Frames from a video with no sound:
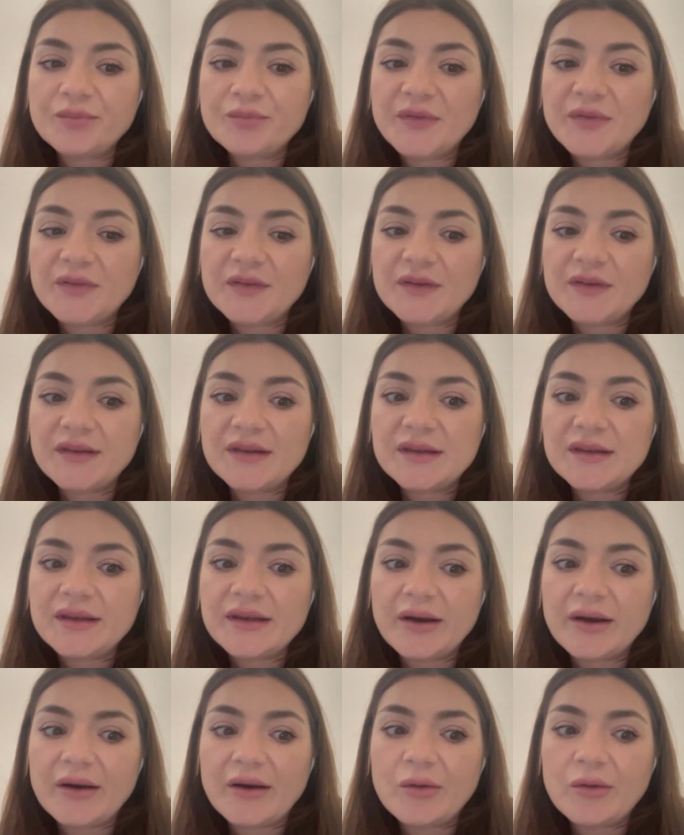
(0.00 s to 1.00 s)
see
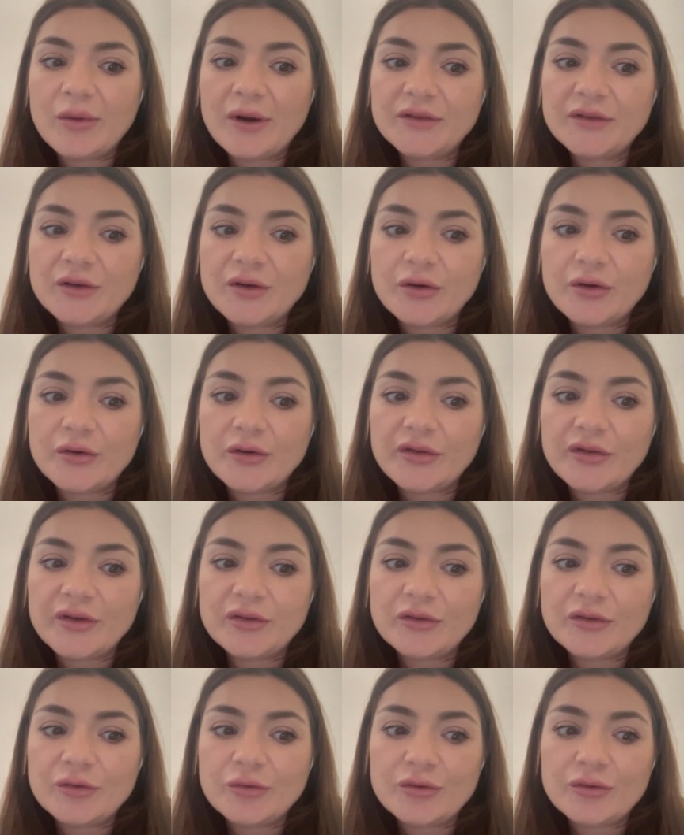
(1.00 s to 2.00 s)
what goes
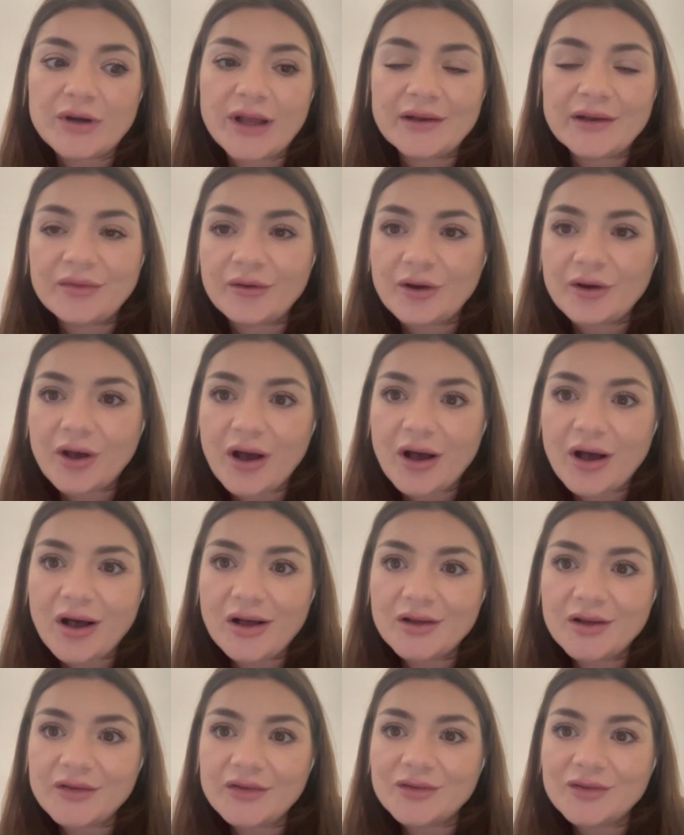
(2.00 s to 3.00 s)
into like the
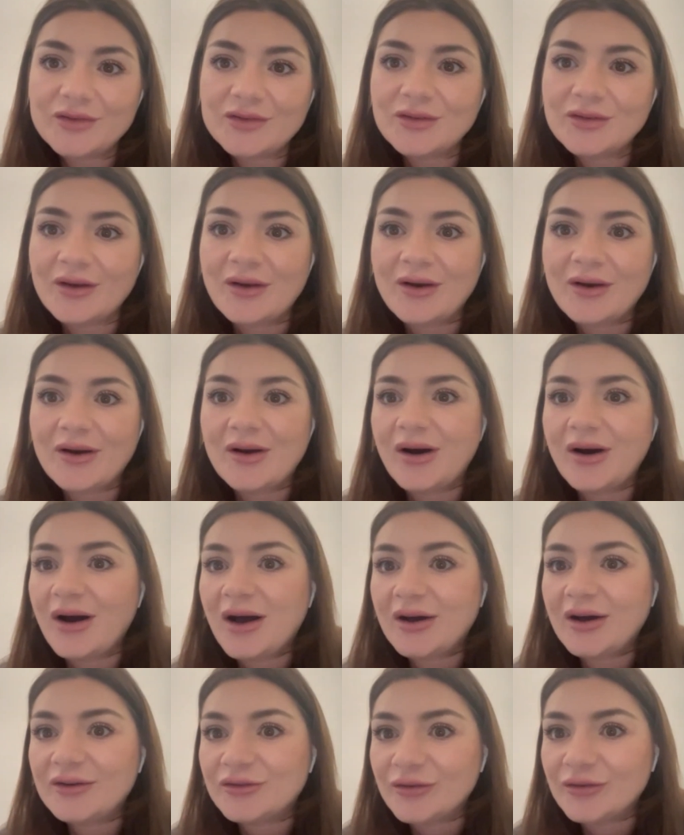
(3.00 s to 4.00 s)
cost,
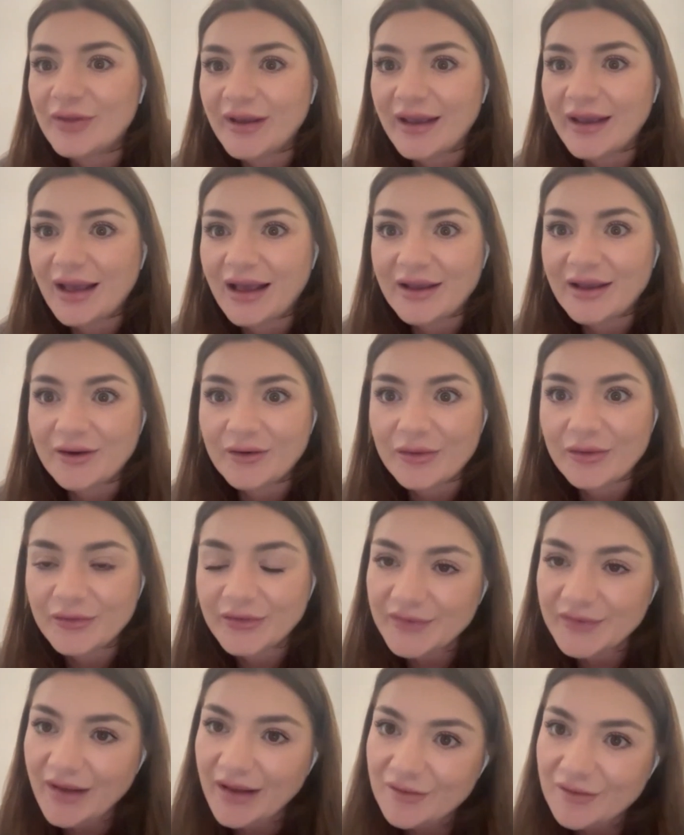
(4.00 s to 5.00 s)
how do they hire the
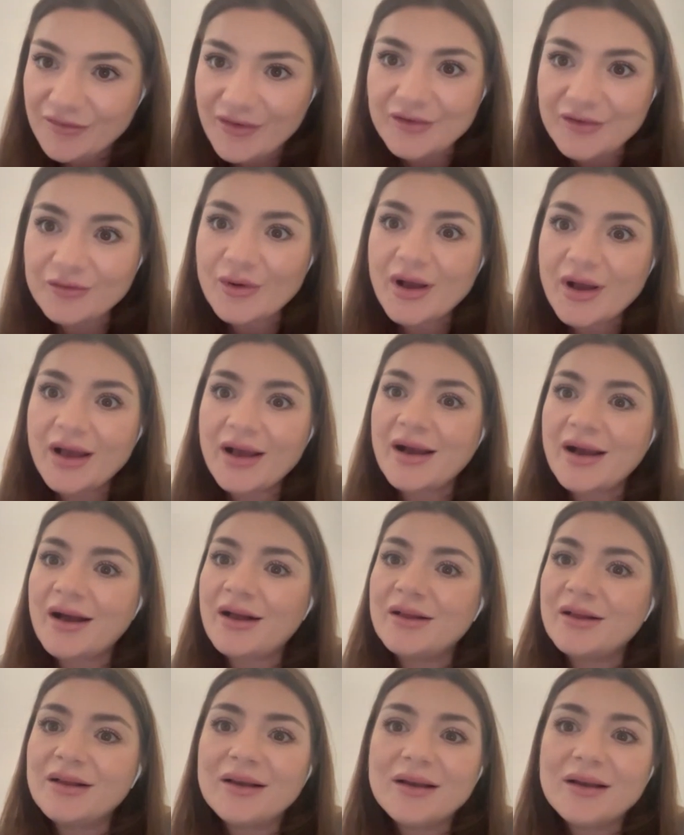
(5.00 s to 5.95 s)
staff as well,